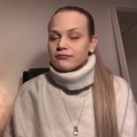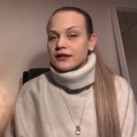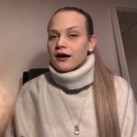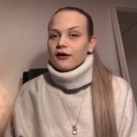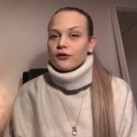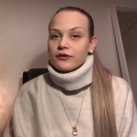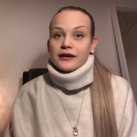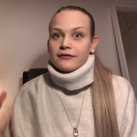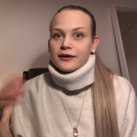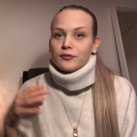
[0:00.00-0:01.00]
young or
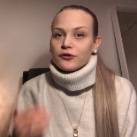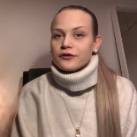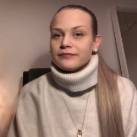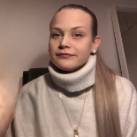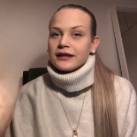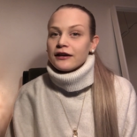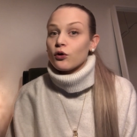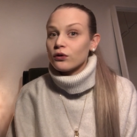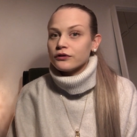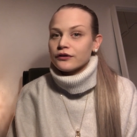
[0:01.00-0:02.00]
even more like
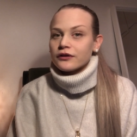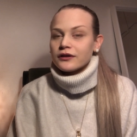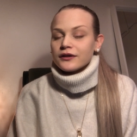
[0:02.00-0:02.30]
older